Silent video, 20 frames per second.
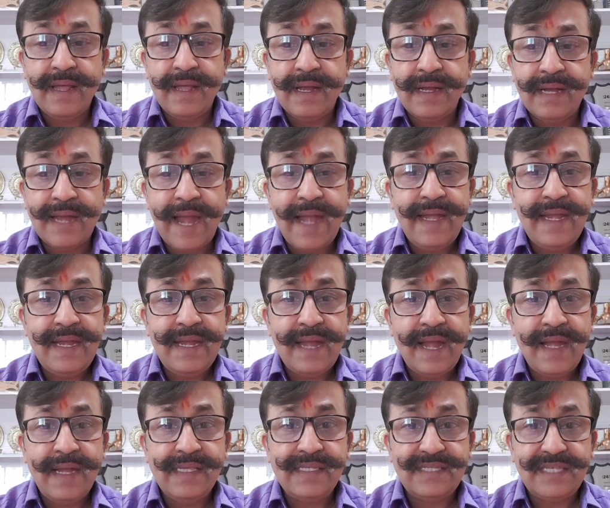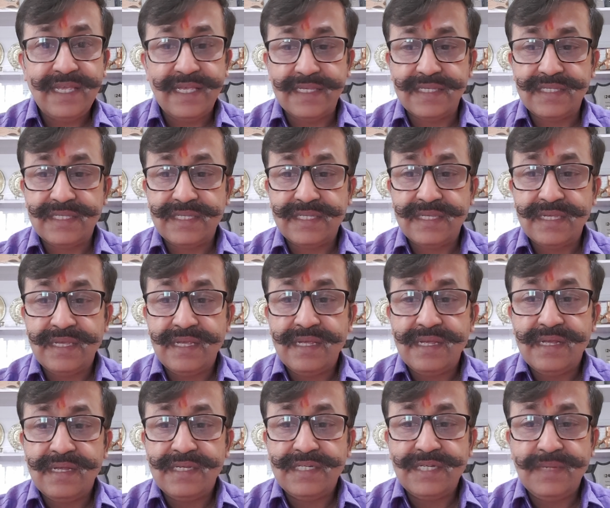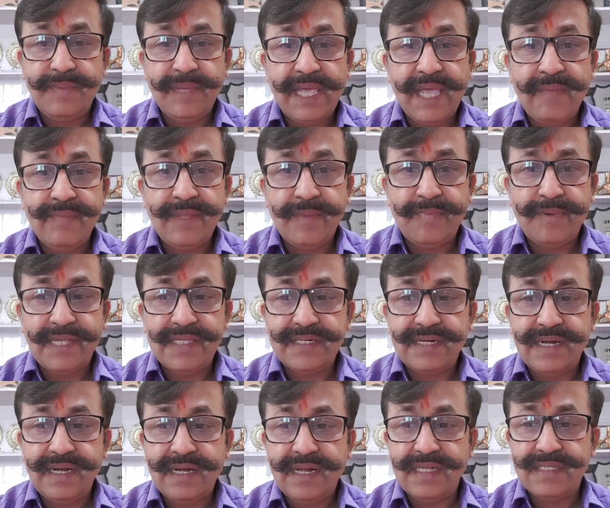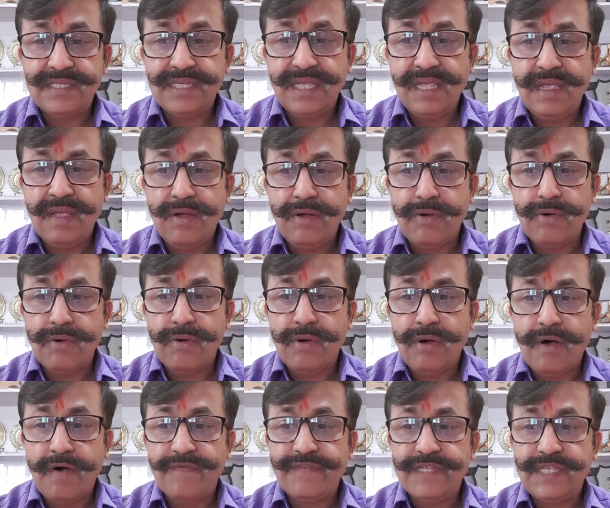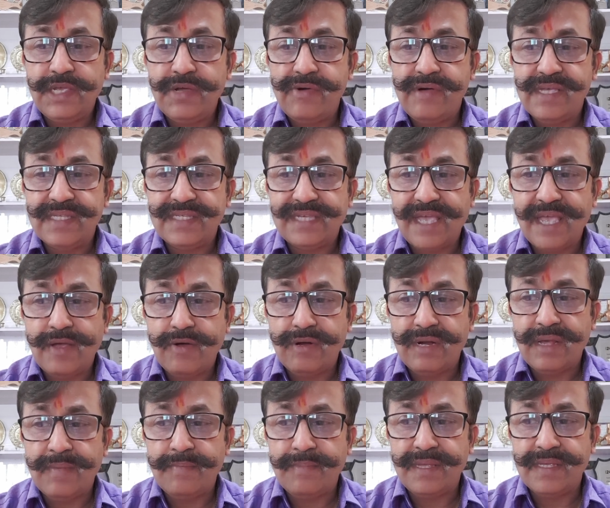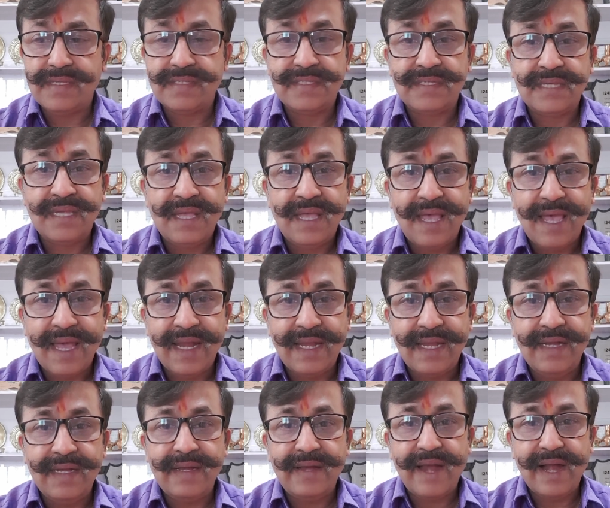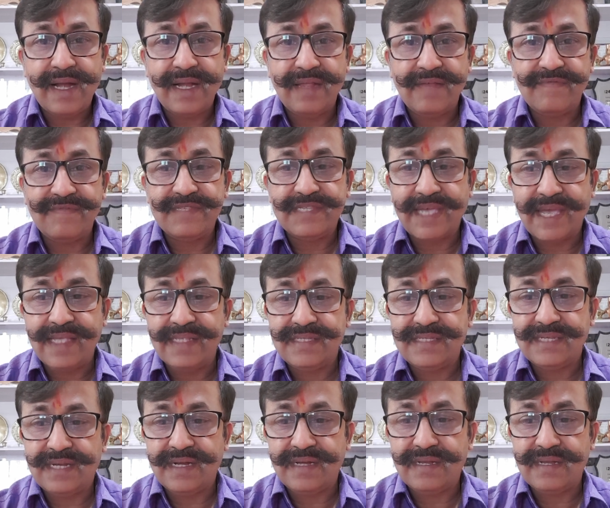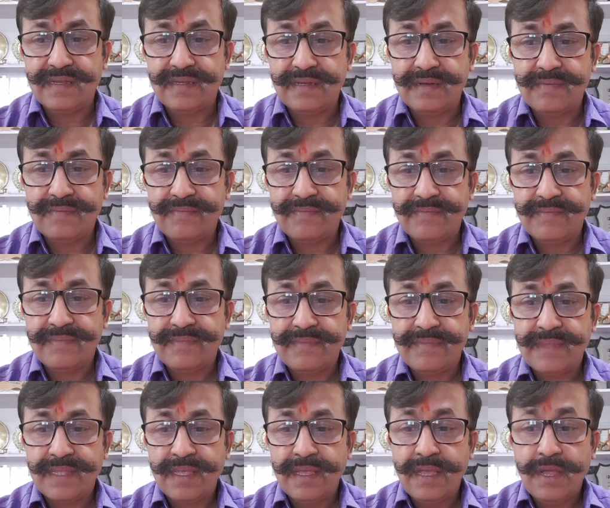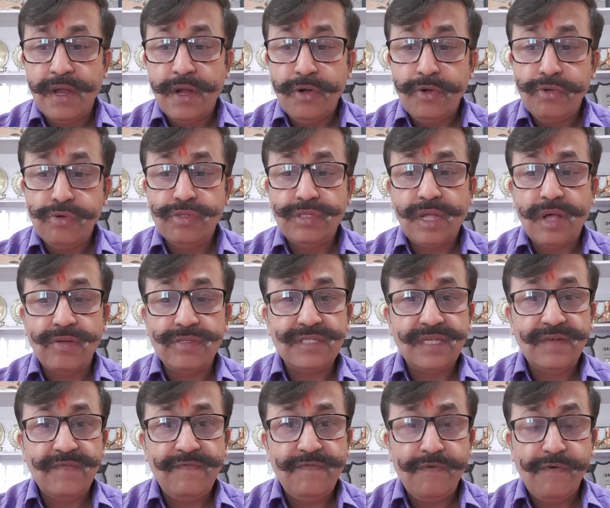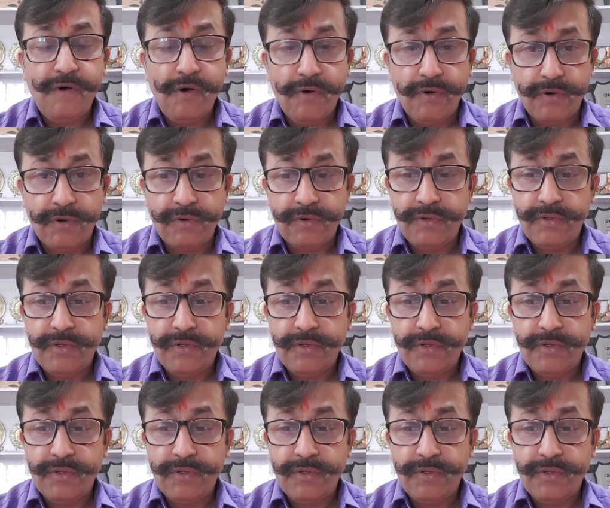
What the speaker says: 1996, she became the president and CEO of COSI Columbus, an interactive science center. 2004,